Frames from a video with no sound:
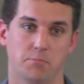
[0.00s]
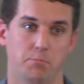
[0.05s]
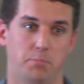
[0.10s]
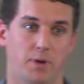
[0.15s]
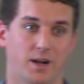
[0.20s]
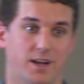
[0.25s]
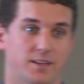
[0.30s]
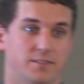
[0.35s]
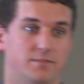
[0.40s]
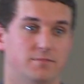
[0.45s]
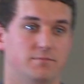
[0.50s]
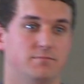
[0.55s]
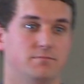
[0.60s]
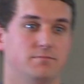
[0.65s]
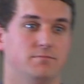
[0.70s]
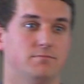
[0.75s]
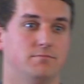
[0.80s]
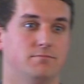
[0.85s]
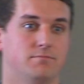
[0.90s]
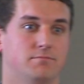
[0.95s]
but
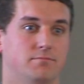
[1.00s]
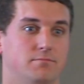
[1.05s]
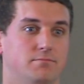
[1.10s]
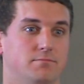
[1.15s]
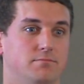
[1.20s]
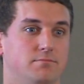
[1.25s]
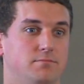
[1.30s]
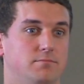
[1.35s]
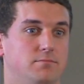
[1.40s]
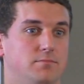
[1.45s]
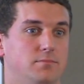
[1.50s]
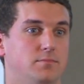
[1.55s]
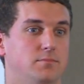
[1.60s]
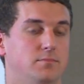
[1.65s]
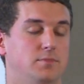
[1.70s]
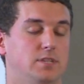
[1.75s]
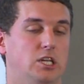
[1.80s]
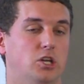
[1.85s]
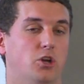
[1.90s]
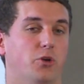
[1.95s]

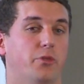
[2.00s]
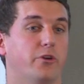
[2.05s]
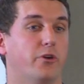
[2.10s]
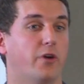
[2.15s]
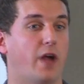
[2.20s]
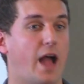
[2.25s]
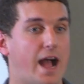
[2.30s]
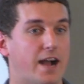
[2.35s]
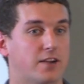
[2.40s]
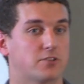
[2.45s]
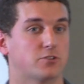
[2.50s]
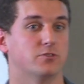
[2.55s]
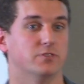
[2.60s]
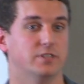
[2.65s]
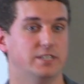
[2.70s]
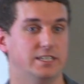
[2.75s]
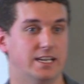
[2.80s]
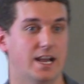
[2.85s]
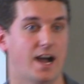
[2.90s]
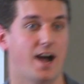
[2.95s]
they're
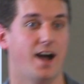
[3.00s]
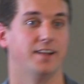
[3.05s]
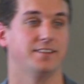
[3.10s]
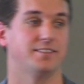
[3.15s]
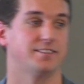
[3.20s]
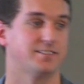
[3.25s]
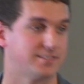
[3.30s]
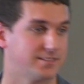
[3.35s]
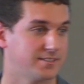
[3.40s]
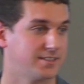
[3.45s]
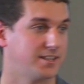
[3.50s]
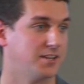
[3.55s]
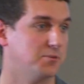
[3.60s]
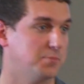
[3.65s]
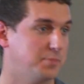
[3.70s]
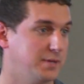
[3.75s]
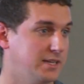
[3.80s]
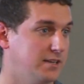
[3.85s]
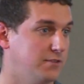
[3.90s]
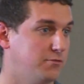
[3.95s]
actually not going to
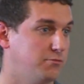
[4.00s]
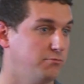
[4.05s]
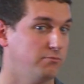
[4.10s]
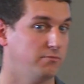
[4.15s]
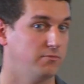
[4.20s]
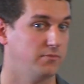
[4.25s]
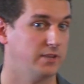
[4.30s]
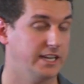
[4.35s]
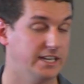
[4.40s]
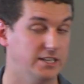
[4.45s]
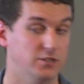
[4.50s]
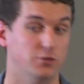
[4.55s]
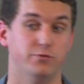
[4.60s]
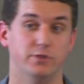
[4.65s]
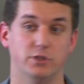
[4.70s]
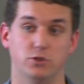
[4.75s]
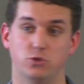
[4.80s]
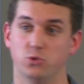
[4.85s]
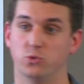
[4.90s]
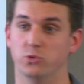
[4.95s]
be
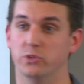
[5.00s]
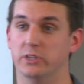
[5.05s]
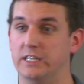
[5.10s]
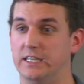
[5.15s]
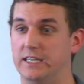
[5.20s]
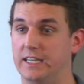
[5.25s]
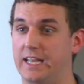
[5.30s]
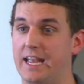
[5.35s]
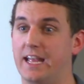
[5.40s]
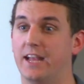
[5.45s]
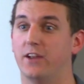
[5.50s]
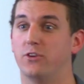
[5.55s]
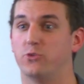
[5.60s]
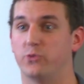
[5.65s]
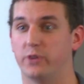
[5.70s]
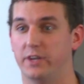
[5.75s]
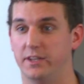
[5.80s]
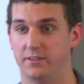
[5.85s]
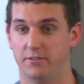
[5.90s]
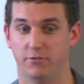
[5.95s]
individually
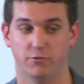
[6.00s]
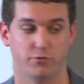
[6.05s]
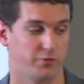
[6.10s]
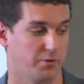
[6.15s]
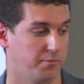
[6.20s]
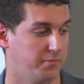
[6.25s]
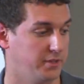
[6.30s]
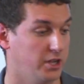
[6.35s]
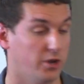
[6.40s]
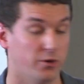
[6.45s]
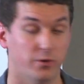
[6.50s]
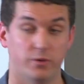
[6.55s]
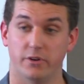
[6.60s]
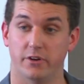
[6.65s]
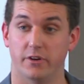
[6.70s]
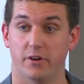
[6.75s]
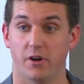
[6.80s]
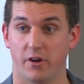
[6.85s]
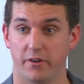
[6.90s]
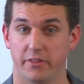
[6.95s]
handwritten from the
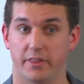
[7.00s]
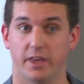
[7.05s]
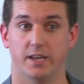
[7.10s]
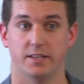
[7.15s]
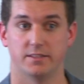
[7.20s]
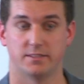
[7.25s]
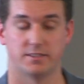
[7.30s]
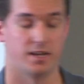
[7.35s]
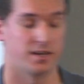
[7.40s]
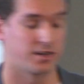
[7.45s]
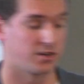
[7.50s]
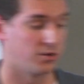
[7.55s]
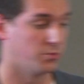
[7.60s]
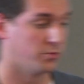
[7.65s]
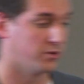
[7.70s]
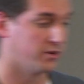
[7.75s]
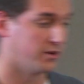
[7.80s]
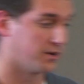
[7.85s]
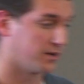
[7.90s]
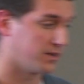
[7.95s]
owner, are they? It's not going to
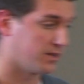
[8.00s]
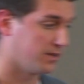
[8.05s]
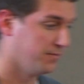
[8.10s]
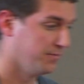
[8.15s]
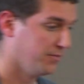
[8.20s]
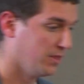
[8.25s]
work.